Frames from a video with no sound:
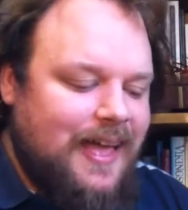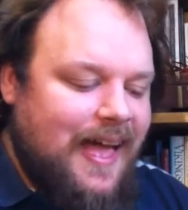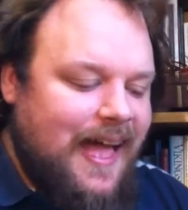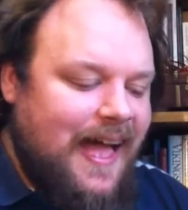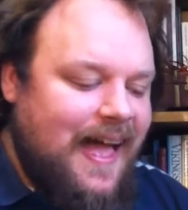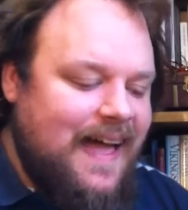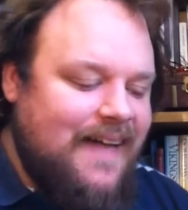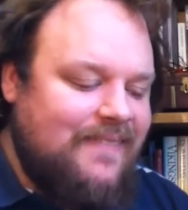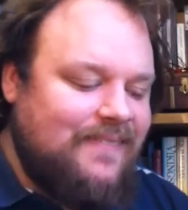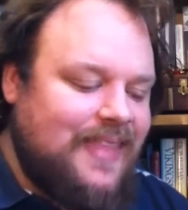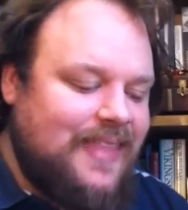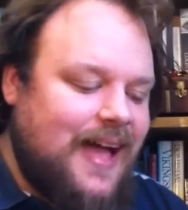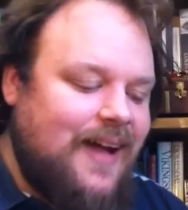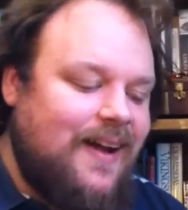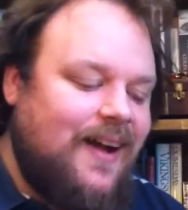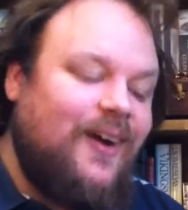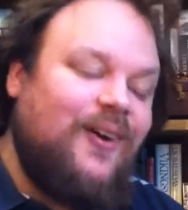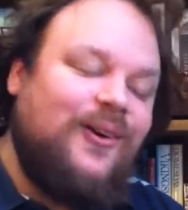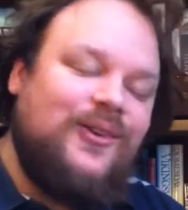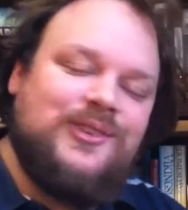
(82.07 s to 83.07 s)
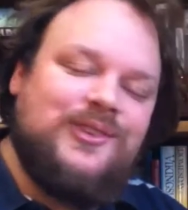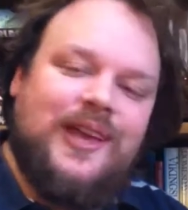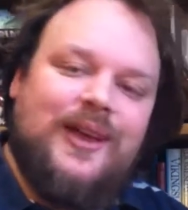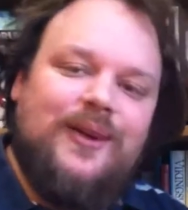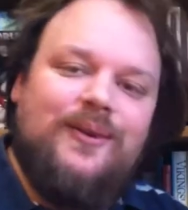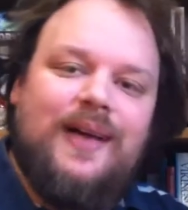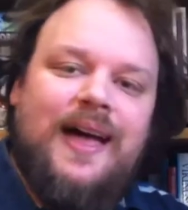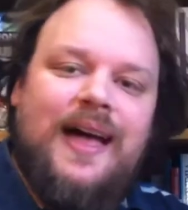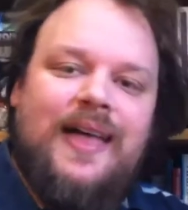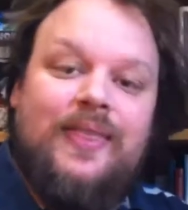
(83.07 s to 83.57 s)

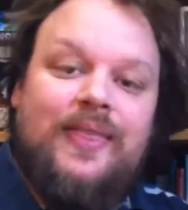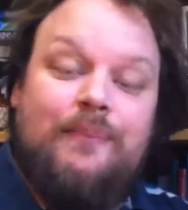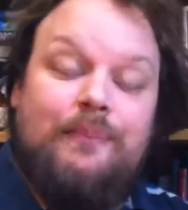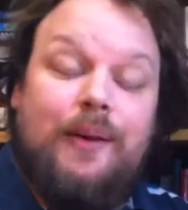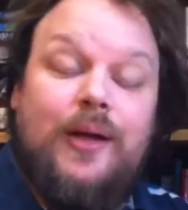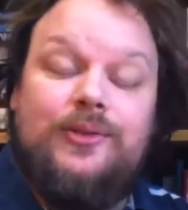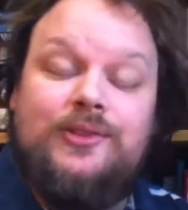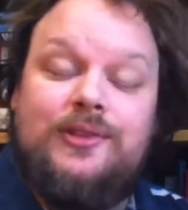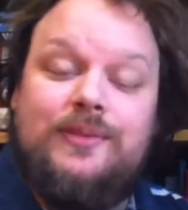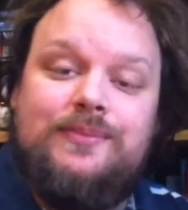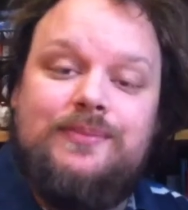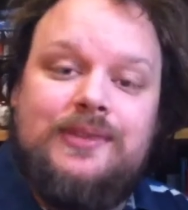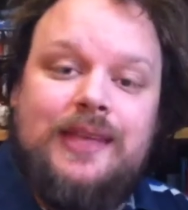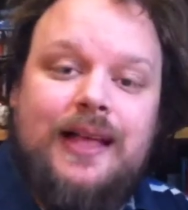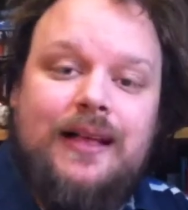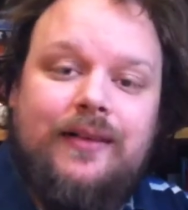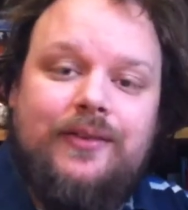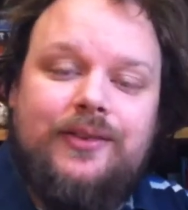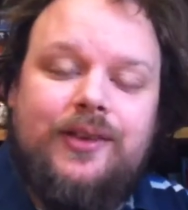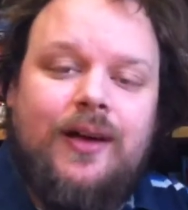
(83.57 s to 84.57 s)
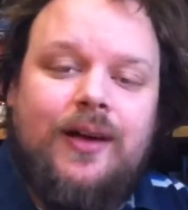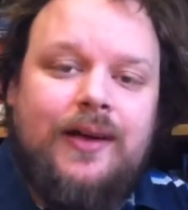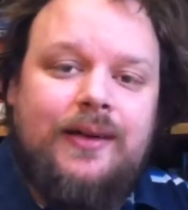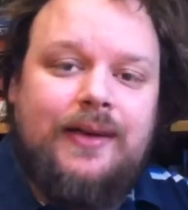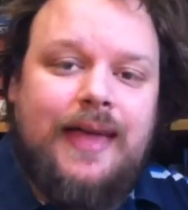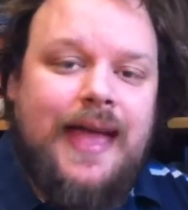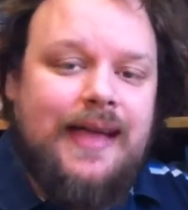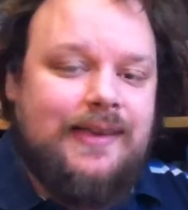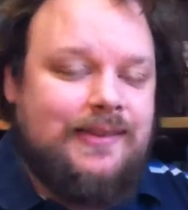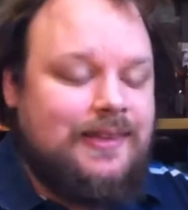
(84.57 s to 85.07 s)
The boats themselves are in
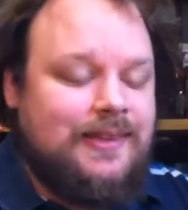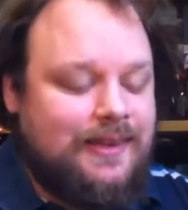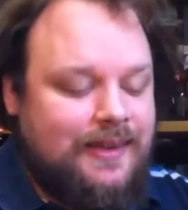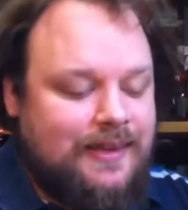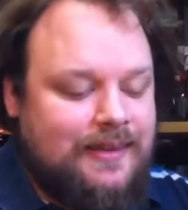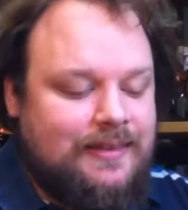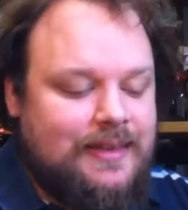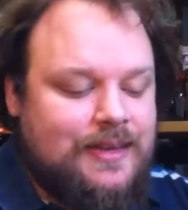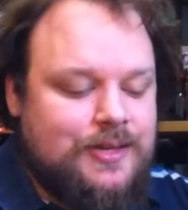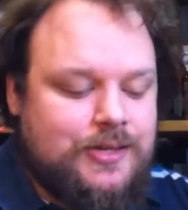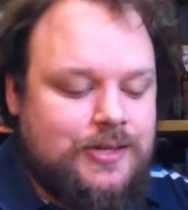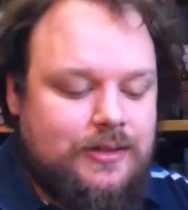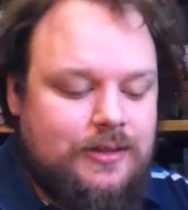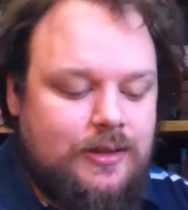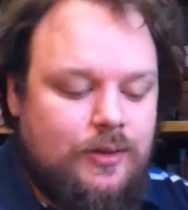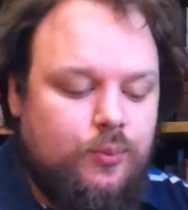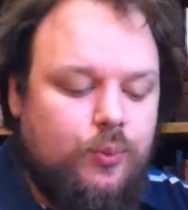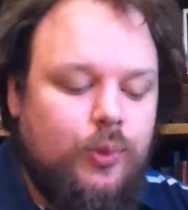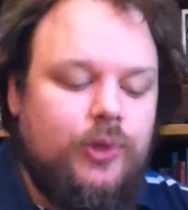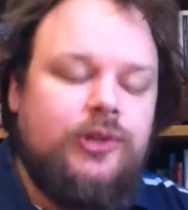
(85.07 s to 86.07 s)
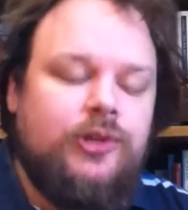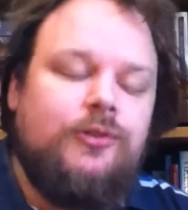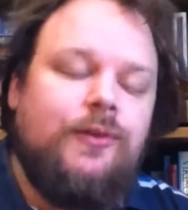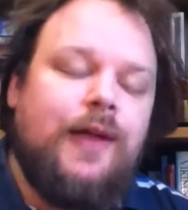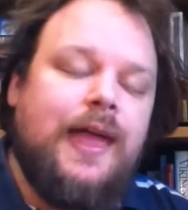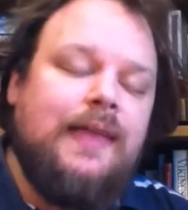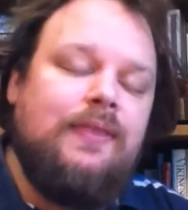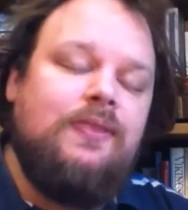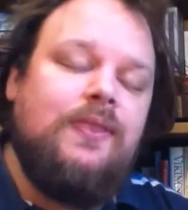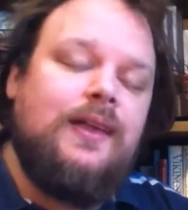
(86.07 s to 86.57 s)
excellent condition, the wood
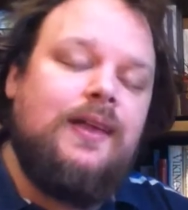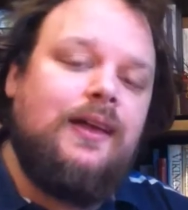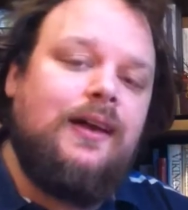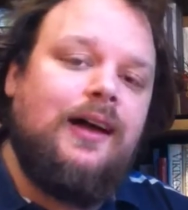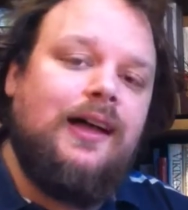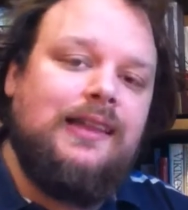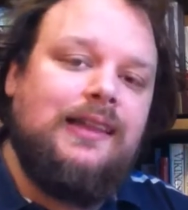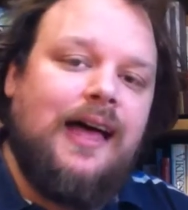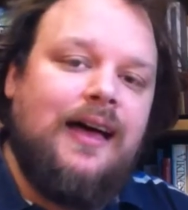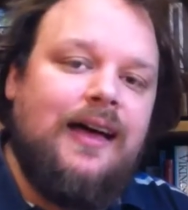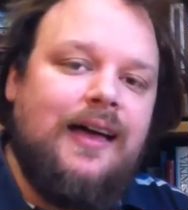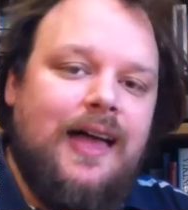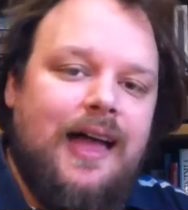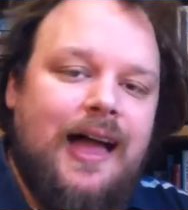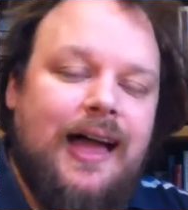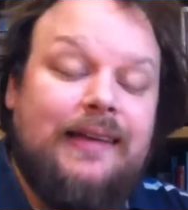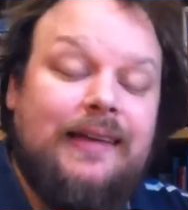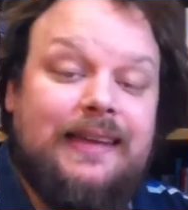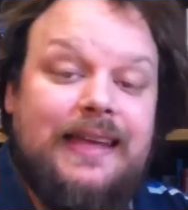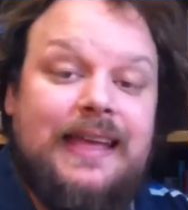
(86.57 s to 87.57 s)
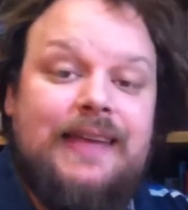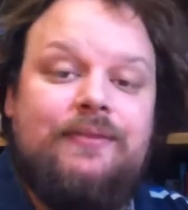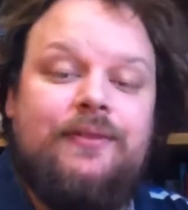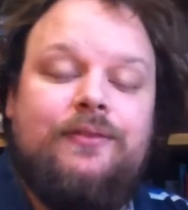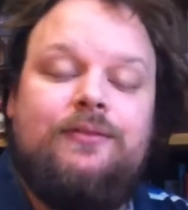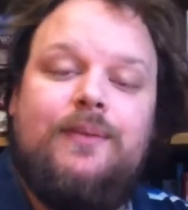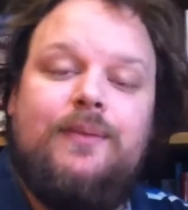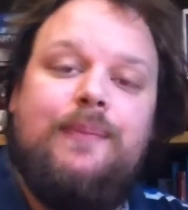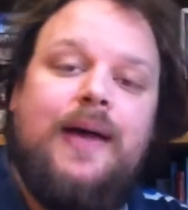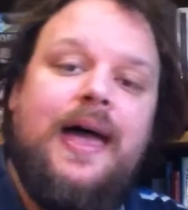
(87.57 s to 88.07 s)
grain, the colour, and
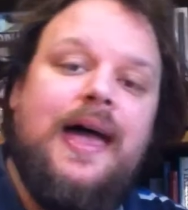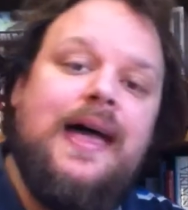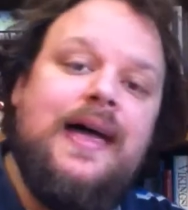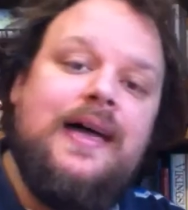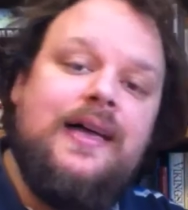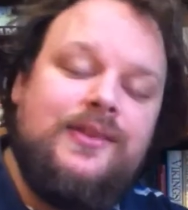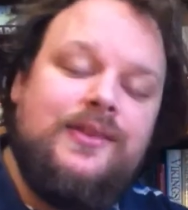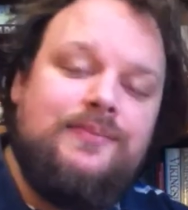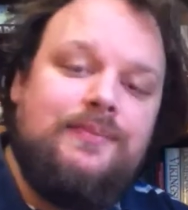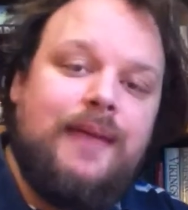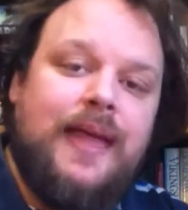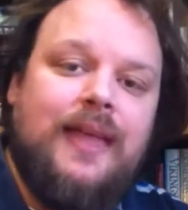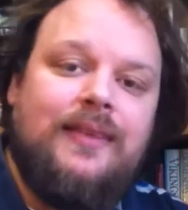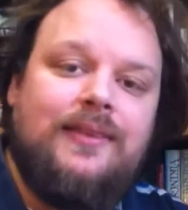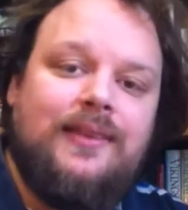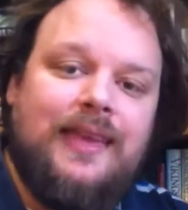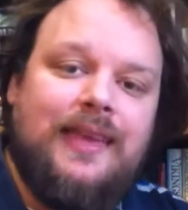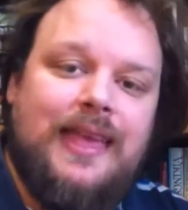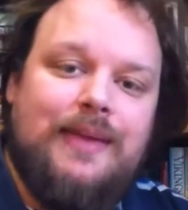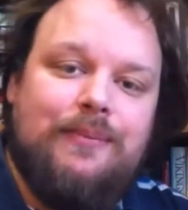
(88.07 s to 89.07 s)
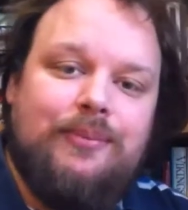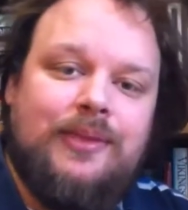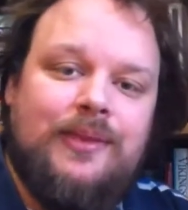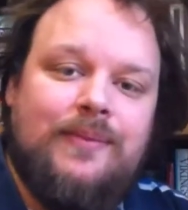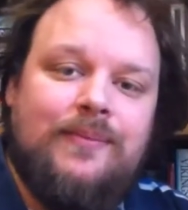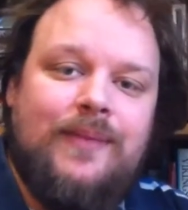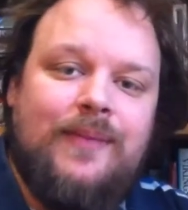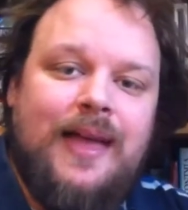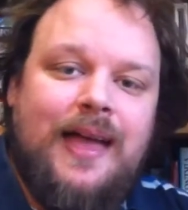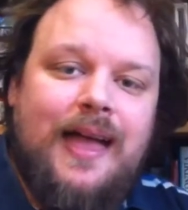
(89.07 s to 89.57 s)
even repairs made to keep
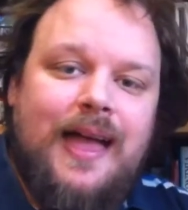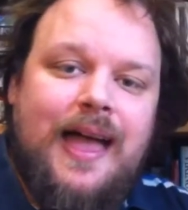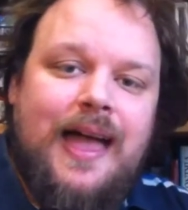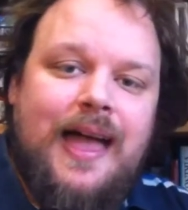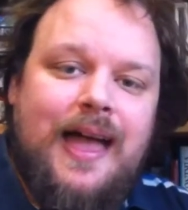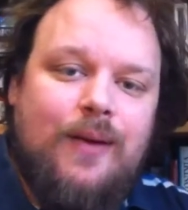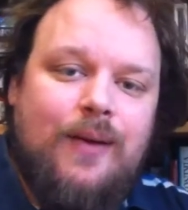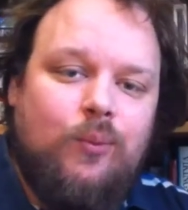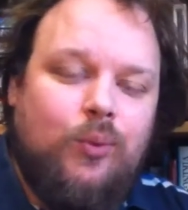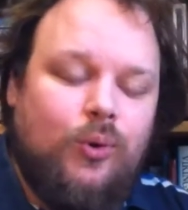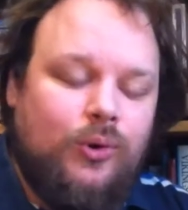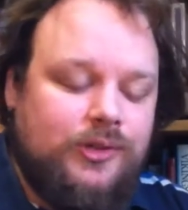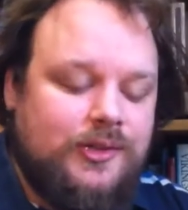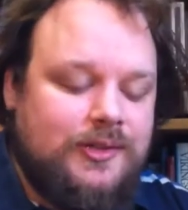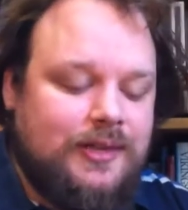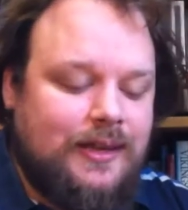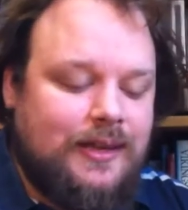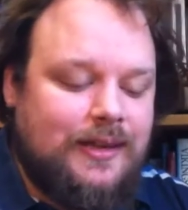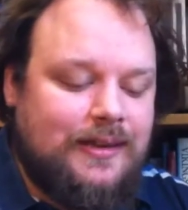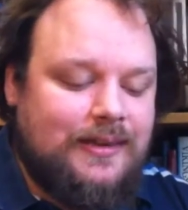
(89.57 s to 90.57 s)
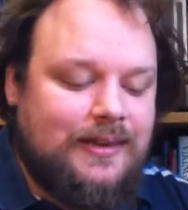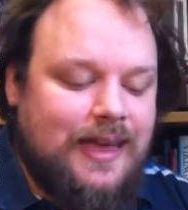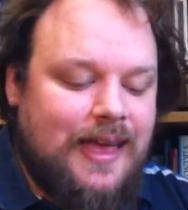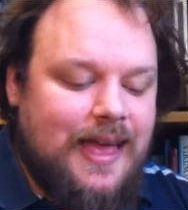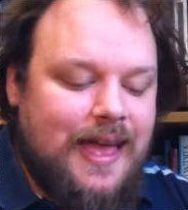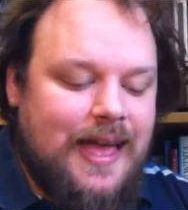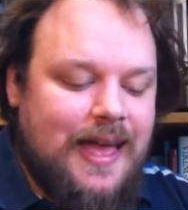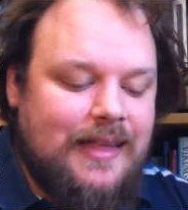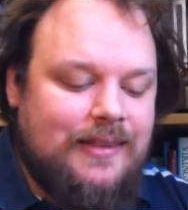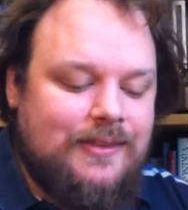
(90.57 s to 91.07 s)
them watertight
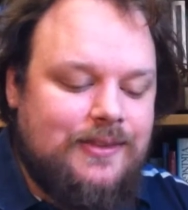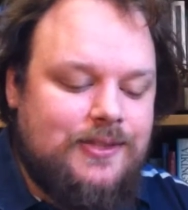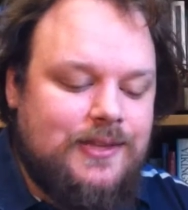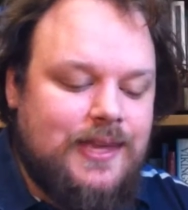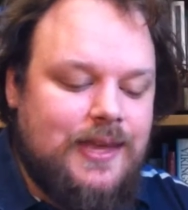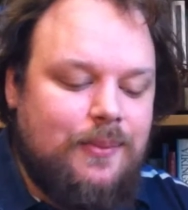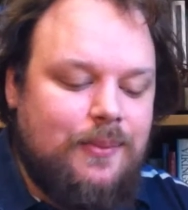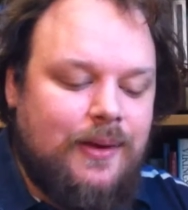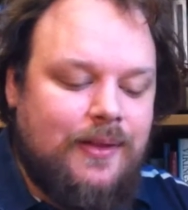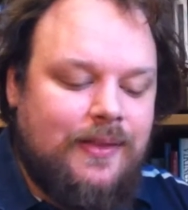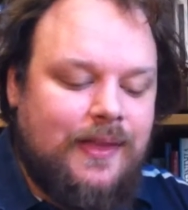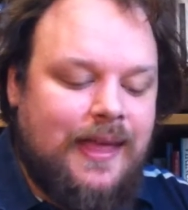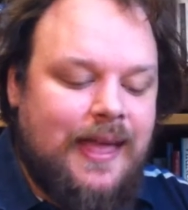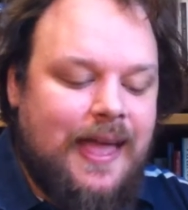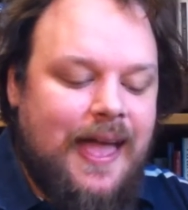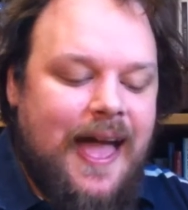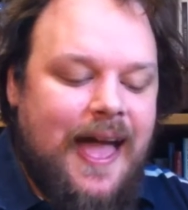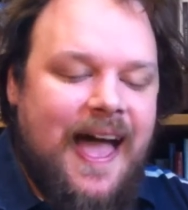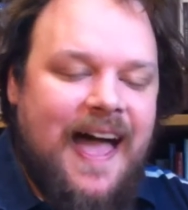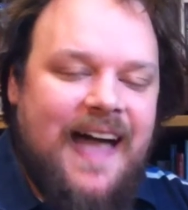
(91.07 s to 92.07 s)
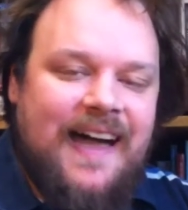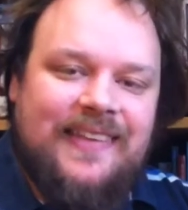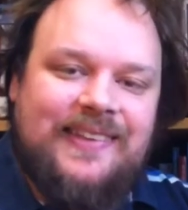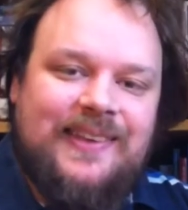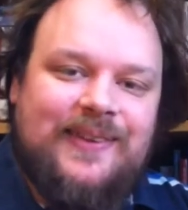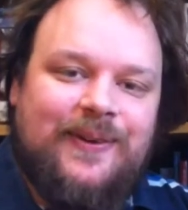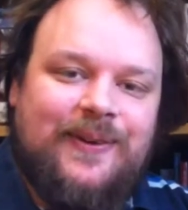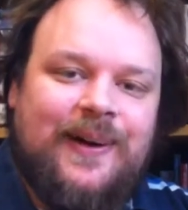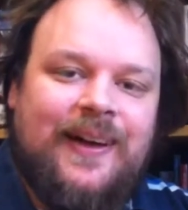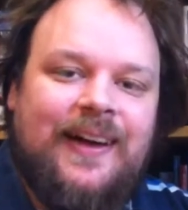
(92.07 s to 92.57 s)
and seaworthy, as
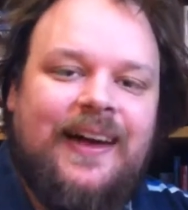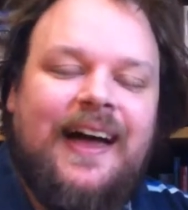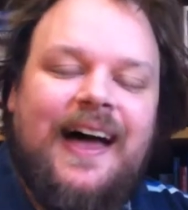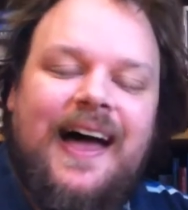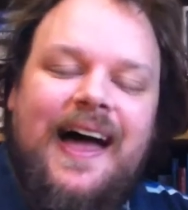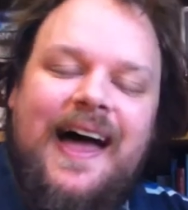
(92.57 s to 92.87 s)
it were,